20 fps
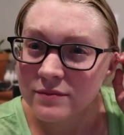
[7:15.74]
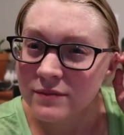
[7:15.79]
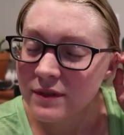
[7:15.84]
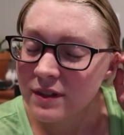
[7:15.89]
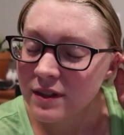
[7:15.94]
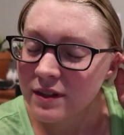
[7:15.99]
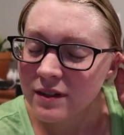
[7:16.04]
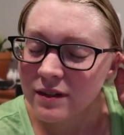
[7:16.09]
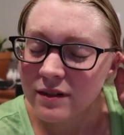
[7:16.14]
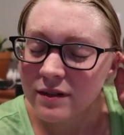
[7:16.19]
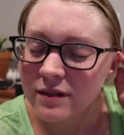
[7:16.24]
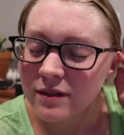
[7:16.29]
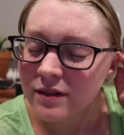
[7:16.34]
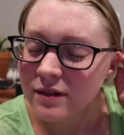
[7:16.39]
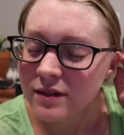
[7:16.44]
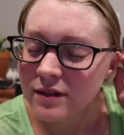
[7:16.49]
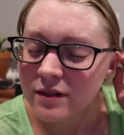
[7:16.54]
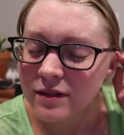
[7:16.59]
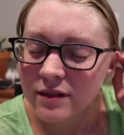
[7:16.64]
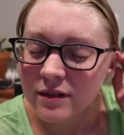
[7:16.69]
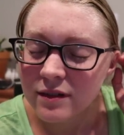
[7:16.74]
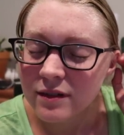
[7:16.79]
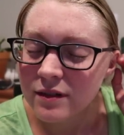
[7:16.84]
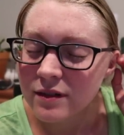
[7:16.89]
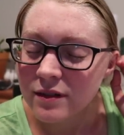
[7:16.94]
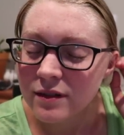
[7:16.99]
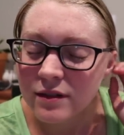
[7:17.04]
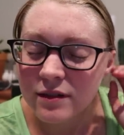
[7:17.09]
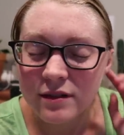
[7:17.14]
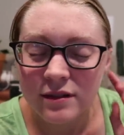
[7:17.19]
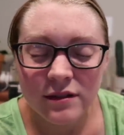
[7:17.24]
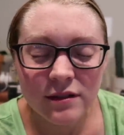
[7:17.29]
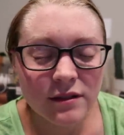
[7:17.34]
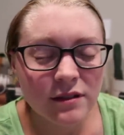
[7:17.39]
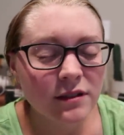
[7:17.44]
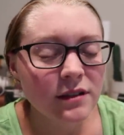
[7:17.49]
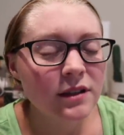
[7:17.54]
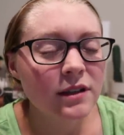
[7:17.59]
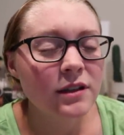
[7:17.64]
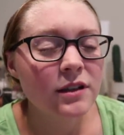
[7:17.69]
like use it unless
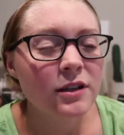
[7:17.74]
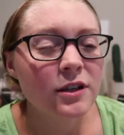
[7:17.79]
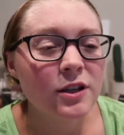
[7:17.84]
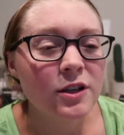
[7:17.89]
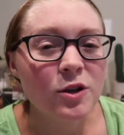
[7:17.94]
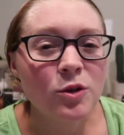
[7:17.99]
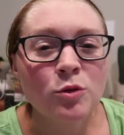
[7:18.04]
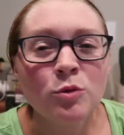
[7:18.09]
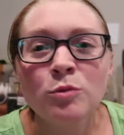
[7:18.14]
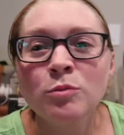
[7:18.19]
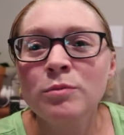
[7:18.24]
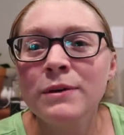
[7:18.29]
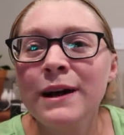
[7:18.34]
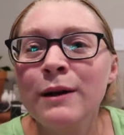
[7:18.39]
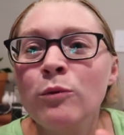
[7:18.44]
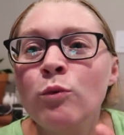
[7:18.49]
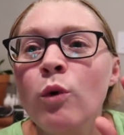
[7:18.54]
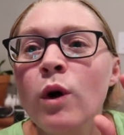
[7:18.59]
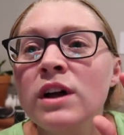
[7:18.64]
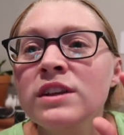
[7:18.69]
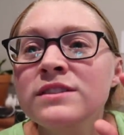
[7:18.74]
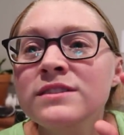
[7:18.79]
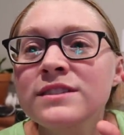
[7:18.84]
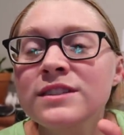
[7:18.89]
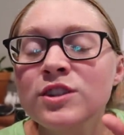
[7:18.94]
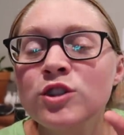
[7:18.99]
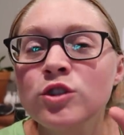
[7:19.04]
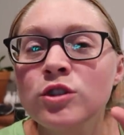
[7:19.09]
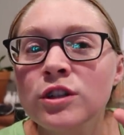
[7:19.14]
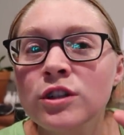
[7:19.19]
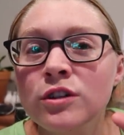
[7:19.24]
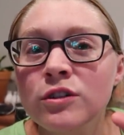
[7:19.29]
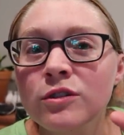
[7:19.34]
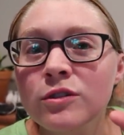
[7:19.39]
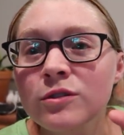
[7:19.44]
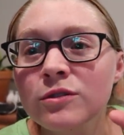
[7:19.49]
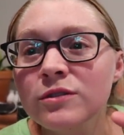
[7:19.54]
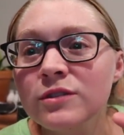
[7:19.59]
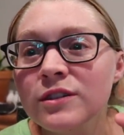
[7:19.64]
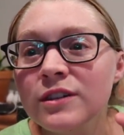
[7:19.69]
it's the full amount. Buy one
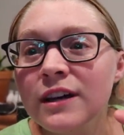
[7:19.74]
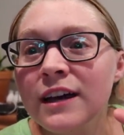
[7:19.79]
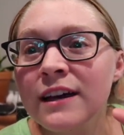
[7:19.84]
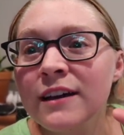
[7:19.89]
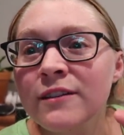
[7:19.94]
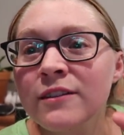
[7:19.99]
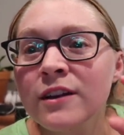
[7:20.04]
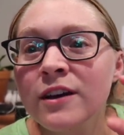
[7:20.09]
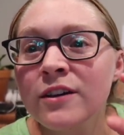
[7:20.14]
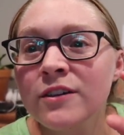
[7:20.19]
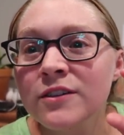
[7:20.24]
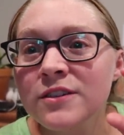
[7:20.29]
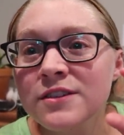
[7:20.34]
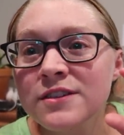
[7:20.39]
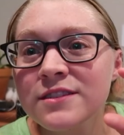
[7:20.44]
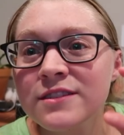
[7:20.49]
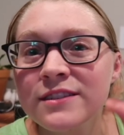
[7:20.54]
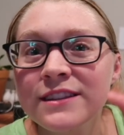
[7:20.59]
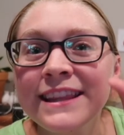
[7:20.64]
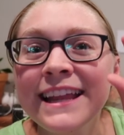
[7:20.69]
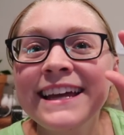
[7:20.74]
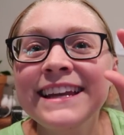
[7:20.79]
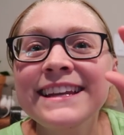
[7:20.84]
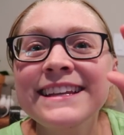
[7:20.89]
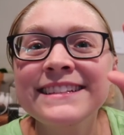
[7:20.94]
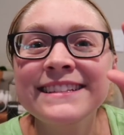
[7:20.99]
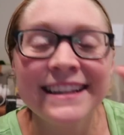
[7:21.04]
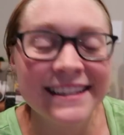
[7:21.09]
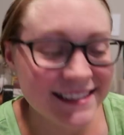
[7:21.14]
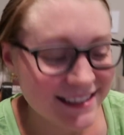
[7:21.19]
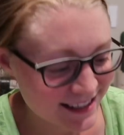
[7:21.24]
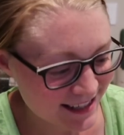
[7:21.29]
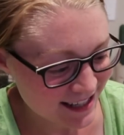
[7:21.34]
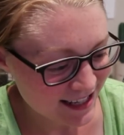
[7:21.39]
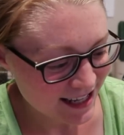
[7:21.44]
screw at Lowe's, ninety cents.